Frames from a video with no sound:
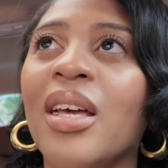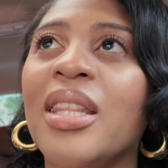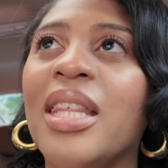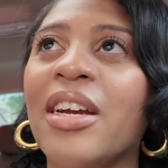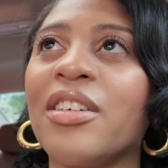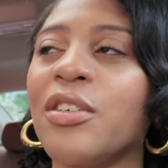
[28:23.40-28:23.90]

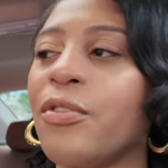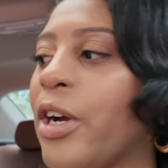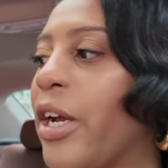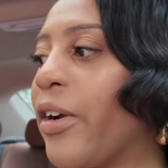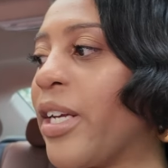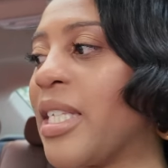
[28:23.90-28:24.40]
There's a
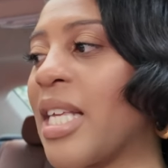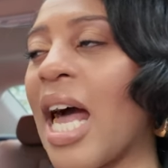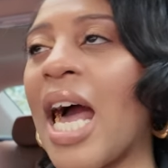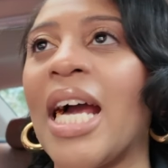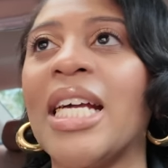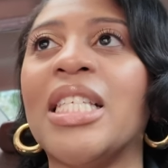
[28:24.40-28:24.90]
fragrance.
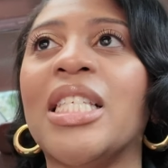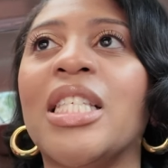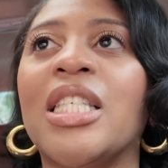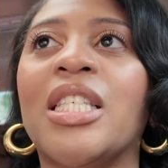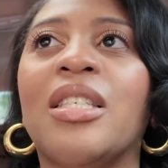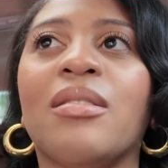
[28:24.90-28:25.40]
I
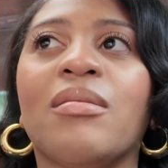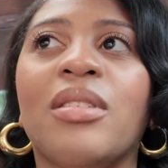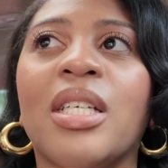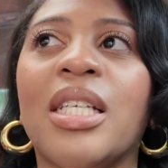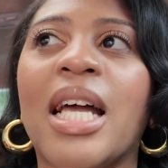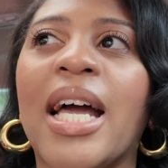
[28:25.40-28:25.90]

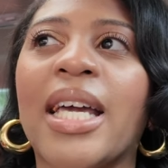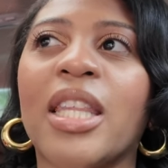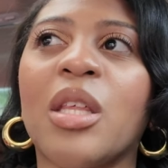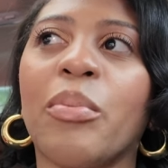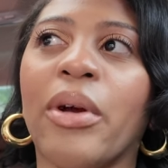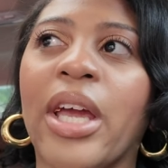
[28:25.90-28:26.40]
did not
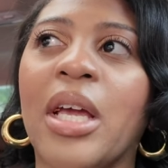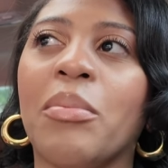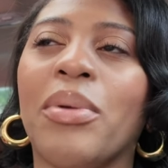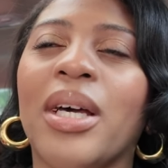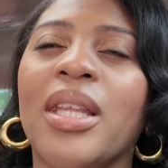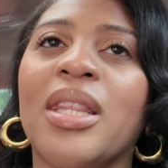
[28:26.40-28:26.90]
get the
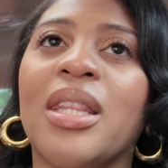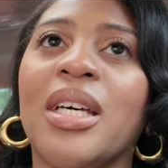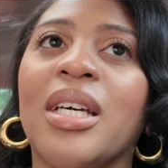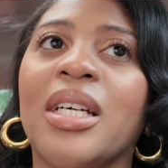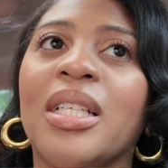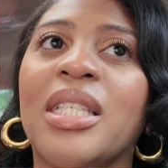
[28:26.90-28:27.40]
brand, but
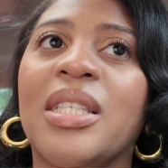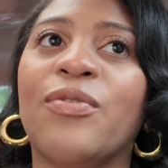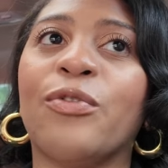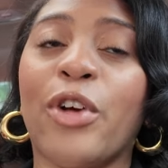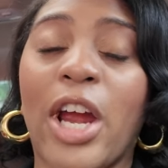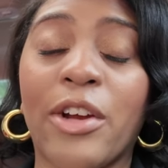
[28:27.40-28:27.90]
the
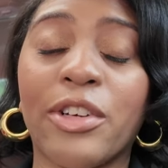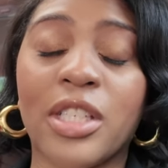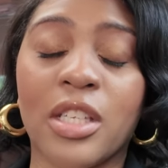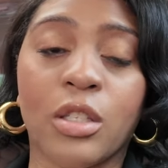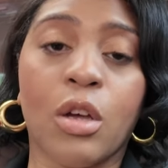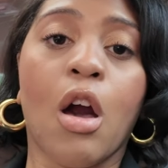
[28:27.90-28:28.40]

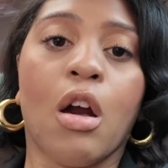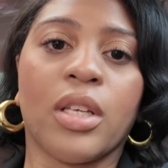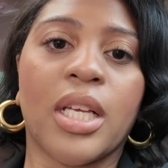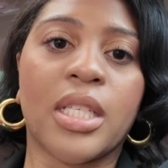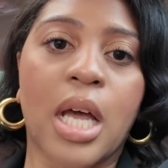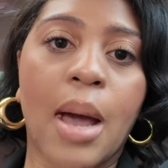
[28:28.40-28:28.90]
fragrance is
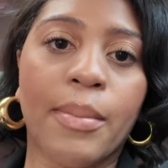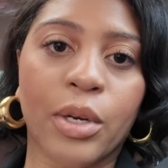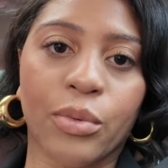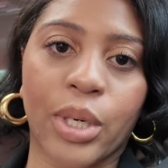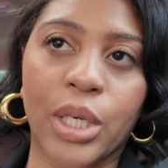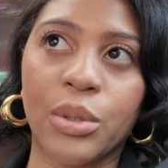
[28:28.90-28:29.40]
called Atomic
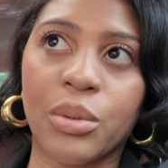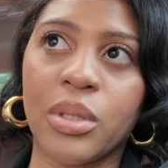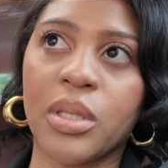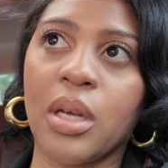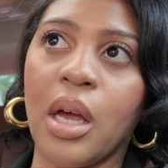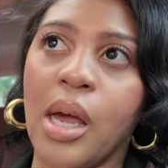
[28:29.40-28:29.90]

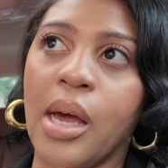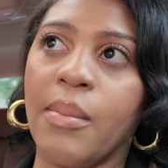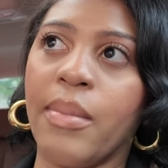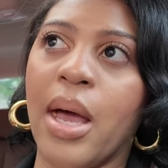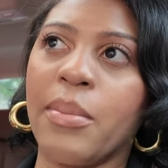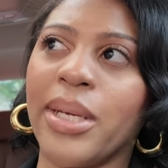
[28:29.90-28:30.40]
Rose.
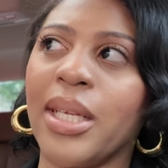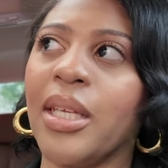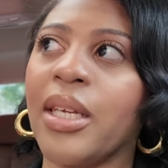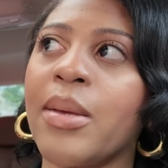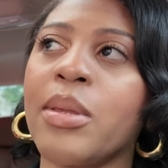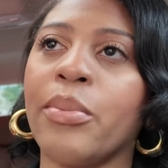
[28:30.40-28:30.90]
Um, I'm going to
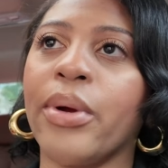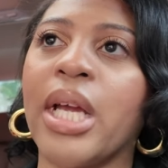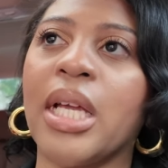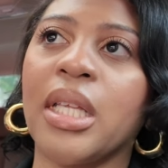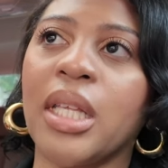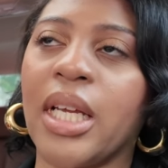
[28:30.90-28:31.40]
look up the
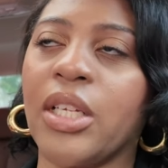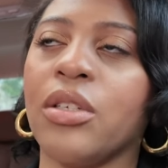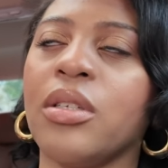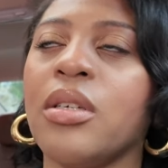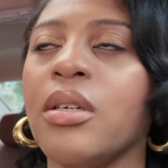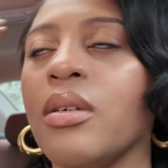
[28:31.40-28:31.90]
brand later
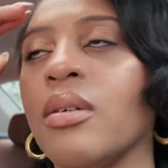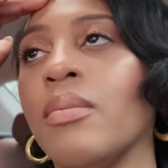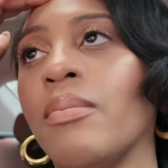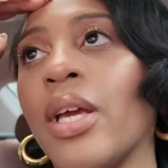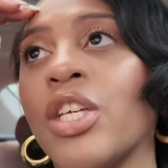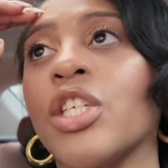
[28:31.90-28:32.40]
to
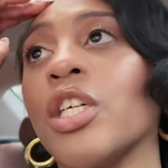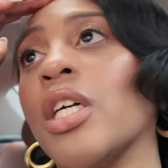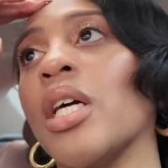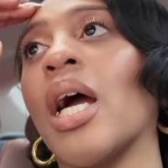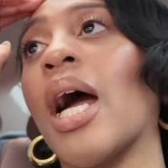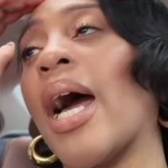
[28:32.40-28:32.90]
make
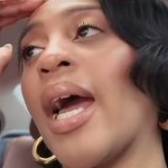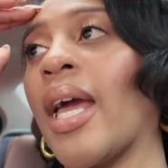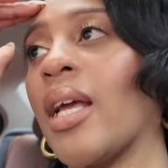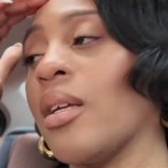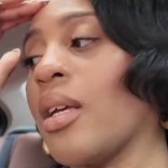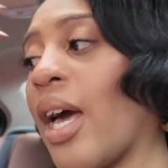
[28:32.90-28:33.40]
sure
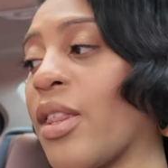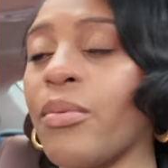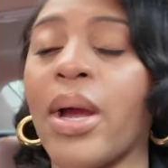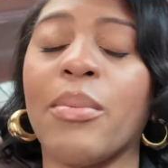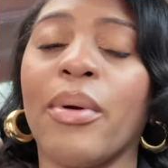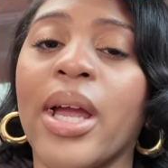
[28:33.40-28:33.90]
I got the
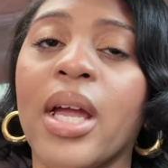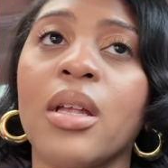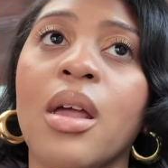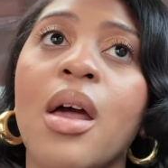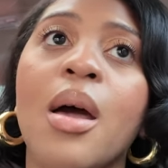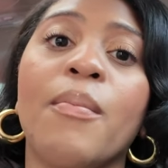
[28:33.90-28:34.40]
right brand.